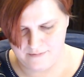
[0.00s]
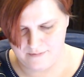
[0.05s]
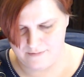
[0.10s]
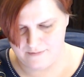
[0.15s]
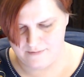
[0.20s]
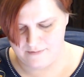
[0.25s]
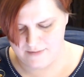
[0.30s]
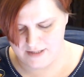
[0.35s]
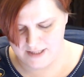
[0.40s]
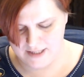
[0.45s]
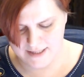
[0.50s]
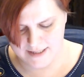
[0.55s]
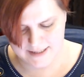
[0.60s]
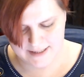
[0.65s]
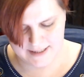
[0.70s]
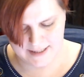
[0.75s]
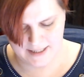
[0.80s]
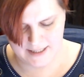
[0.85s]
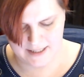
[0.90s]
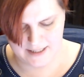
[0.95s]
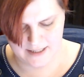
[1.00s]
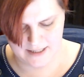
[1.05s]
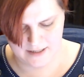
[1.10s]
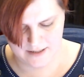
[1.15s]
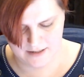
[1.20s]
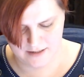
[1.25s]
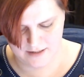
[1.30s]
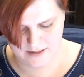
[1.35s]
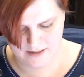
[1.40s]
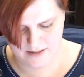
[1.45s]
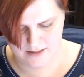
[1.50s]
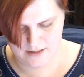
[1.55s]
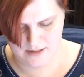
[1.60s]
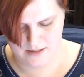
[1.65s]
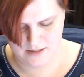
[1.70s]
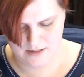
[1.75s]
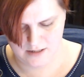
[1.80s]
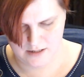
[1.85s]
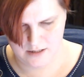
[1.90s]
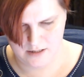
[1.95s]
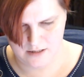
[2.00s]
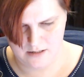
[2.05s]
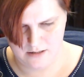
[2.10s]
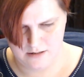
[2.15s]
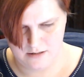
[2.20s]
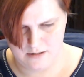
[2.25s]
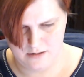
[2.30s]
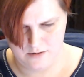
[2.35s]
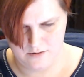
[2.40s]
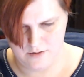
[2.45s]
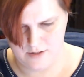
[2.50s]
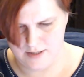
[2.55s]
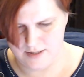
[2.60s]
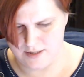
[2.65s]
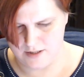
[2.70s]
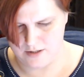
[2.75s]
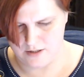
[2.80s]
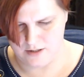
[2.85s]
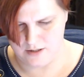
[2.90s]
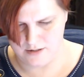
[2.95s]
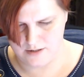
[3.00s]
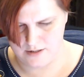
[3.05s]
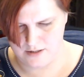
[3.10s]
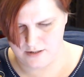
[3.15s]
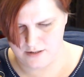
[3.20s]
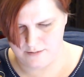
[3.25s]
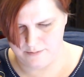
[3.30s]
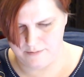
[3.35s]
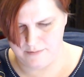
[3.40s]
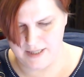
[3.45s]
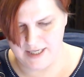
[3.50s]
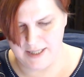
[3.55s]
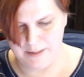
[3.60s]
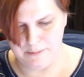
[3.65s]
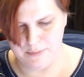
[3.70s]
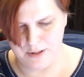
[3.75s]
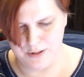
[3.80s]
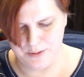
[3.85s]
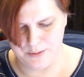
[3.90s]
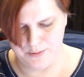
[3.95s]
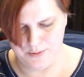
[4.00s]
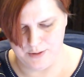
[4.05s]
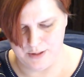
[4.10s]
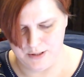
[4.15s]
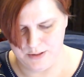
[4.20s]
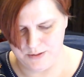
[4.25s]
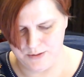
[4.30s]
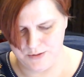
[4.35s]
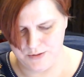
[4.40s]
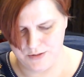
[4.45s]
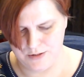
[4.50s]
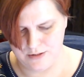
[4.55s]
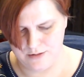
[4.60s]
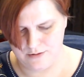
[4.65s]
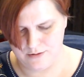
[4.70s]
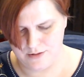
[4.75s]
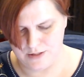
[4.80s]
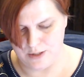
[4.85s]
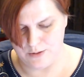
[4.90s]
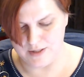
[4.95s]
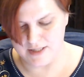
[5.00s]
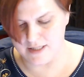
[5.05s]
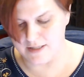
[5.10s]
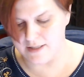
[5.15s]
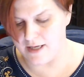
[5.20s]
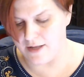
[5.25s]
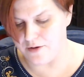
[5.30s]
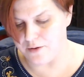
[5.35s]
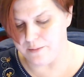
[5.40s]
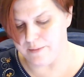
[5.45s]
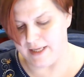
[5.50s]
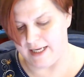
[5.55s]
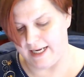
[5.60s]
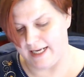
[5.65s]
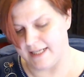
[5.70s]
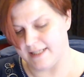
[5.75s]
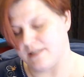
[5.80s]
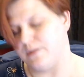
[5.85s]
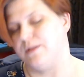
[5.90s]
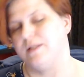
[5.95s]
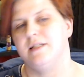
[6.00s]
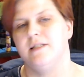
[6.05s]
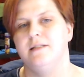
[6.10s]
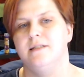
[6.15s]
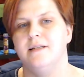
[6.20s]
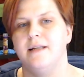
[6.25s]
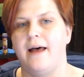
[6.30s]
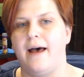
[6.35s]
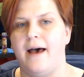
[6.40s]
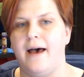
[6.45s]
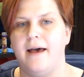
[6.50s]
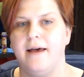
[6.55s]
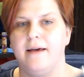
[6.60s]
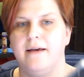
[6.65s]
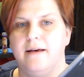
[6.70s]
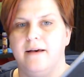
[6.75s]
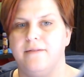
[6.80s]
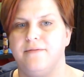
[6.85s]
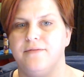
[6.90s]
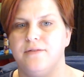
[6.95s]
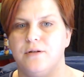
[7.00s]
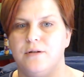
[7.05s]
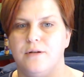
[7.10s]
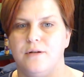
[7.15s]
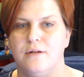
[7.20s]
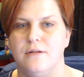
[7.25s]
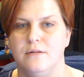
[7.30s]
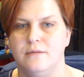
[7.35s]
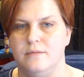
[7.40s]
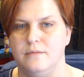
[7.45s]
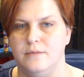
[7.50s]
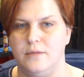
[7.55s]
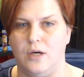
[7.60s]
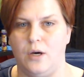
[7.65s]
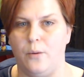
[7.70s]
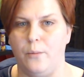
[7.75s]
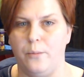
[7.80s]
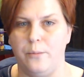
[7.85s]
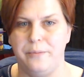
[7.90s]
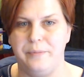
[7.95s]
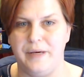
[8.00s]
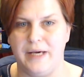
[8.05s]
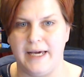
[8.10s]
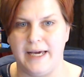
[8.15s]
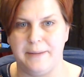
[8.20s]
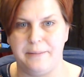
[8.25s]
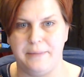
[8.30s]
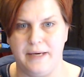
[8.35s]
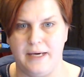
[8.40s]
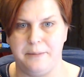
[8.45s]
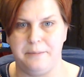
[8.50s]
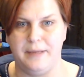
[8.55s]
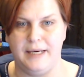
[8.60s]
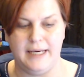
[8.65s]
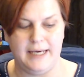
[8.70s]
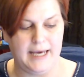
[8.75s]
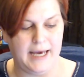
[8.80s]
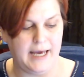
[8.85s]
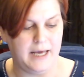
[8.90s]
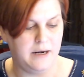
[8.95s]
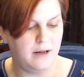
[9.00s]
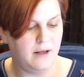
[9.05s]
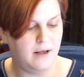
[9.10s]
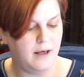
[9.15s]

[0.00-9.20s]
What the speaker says: This is called Mini Blue Rose. So it's another mini, so it's not a full, you know, big head.